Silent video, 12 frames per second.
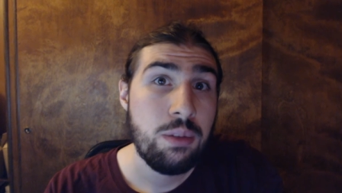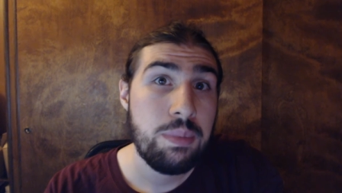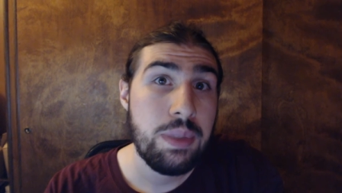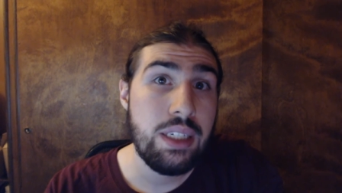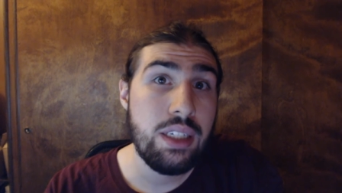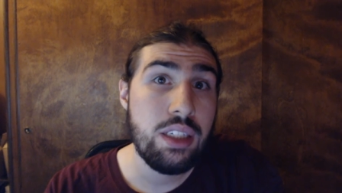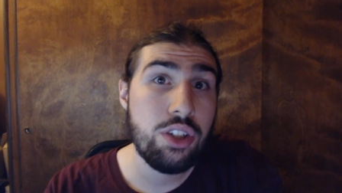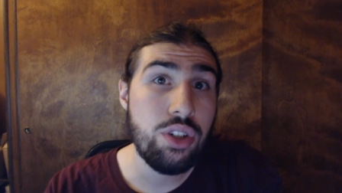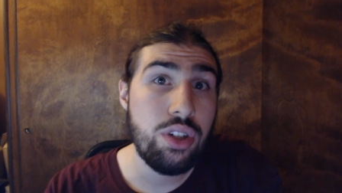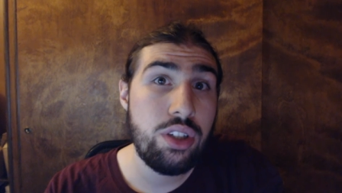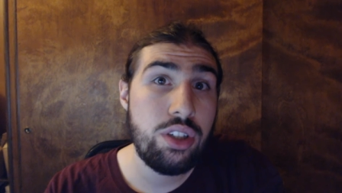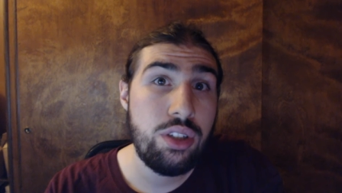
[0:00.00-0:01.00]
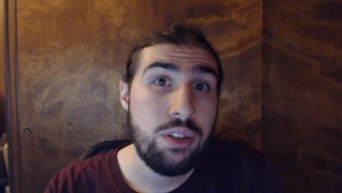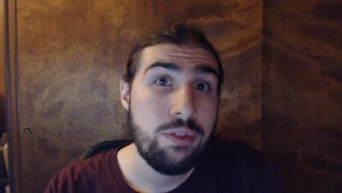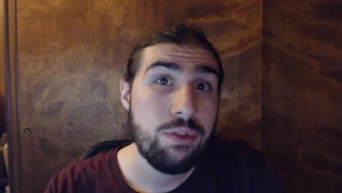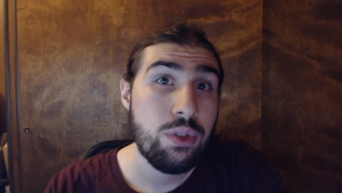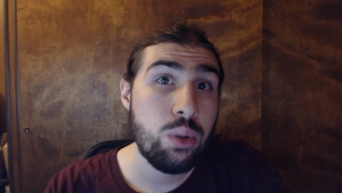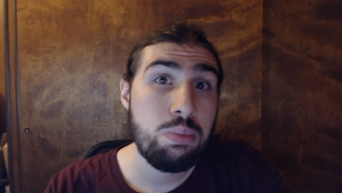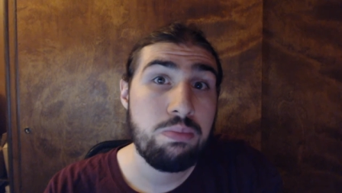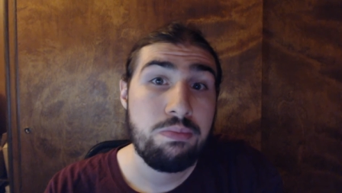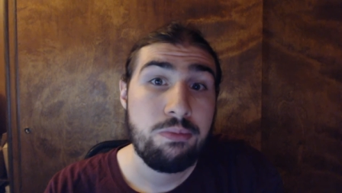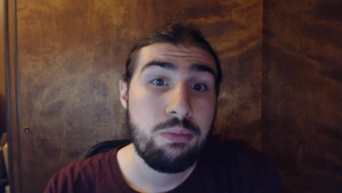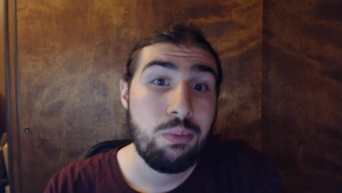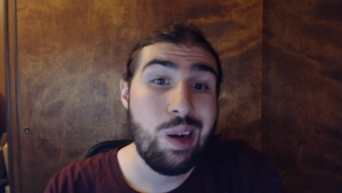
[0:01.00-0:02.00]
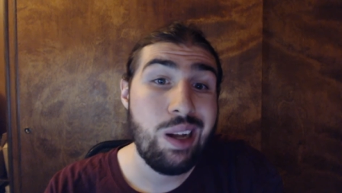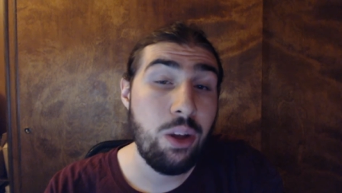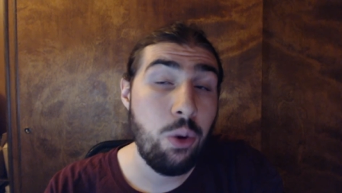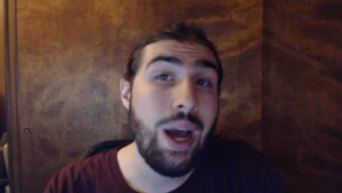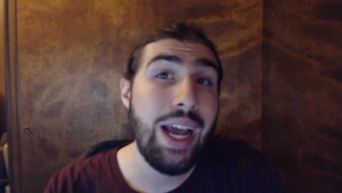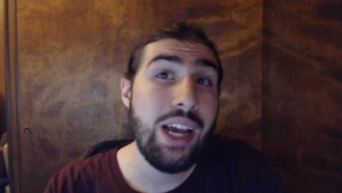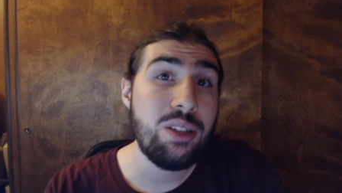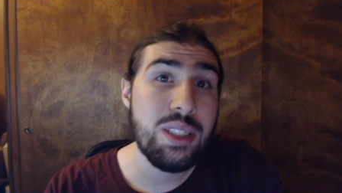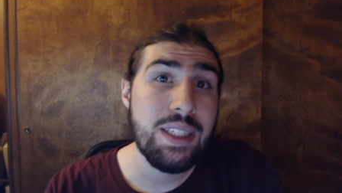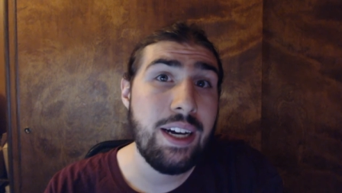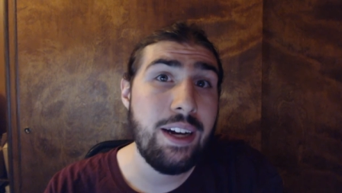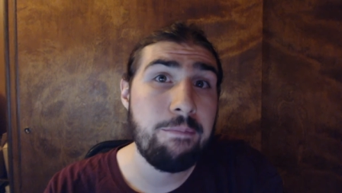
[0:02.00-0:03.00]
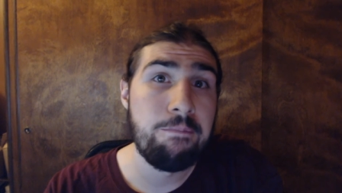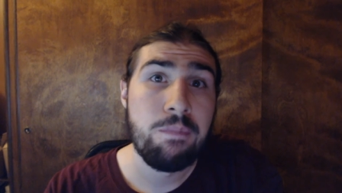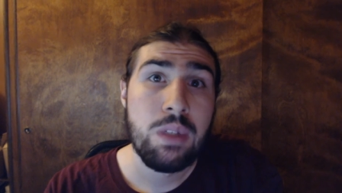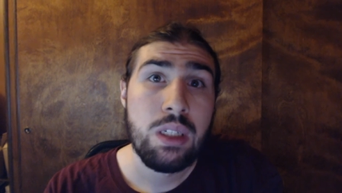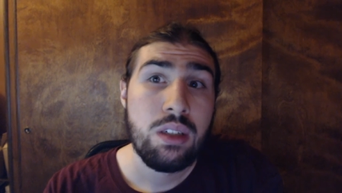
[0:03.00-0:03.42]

be good for, well, a while to come.